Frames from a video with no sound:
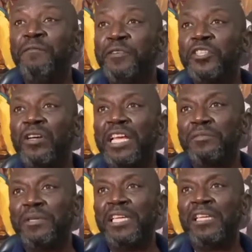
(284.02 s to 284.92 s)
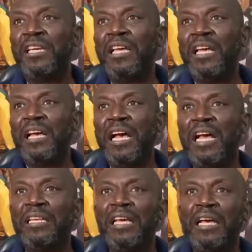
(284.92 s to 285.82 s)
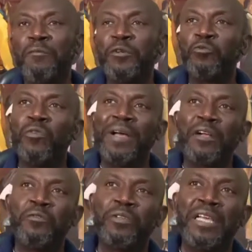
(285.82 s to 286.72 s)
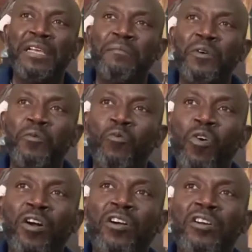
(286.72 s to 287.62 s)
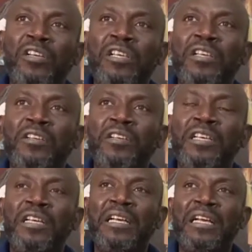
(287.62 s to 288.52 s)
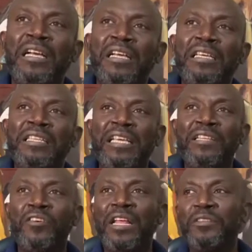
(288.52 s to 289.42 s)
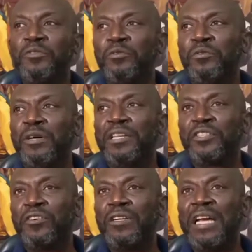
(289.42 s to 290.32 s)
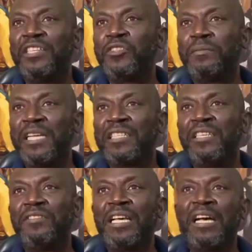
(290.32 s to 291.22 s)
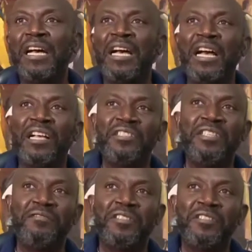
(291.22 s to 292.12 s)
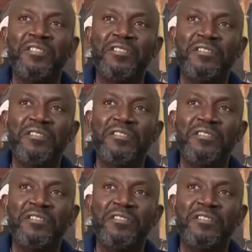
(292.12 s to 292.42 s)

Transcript: vision as me, and with whom I could work in order to ensure that these objectives are achieved.